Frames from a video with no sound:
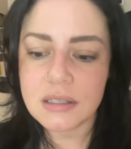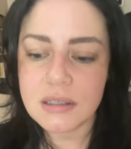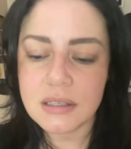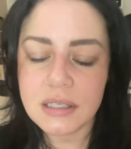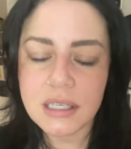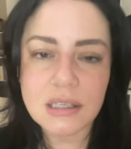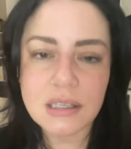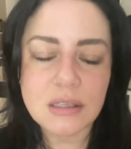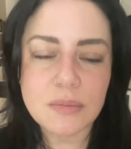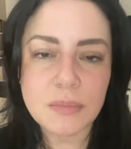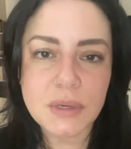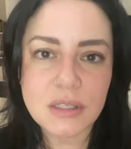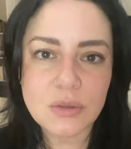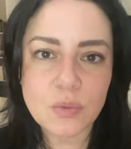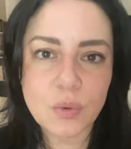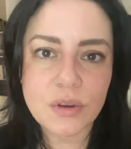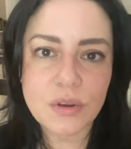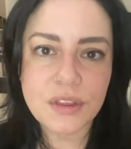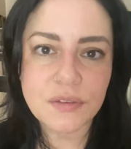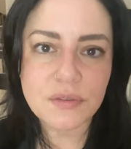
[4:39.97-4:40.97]
six months
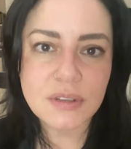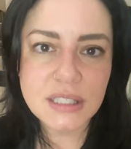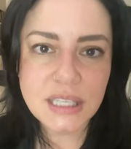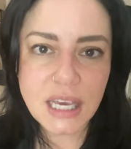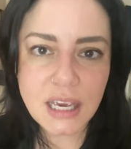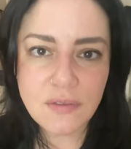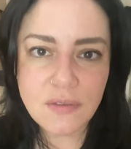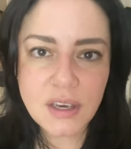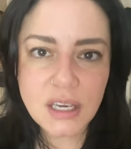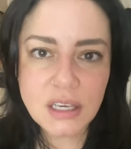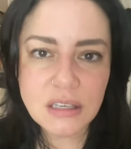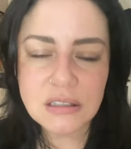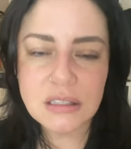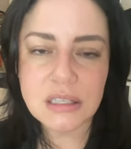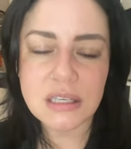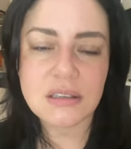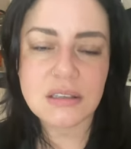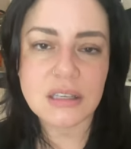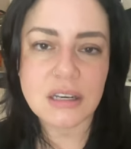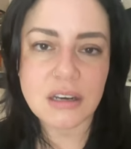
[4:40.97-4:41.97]
worth of savings
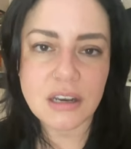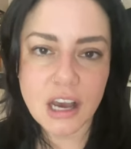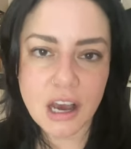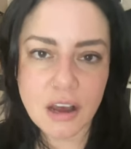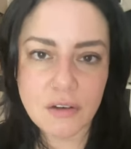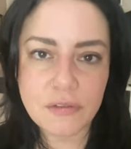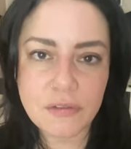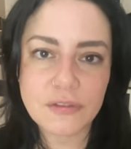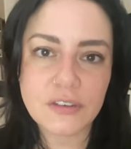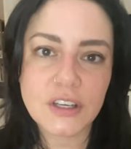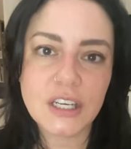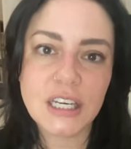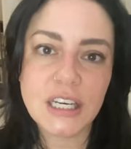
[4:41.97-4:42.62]
is enough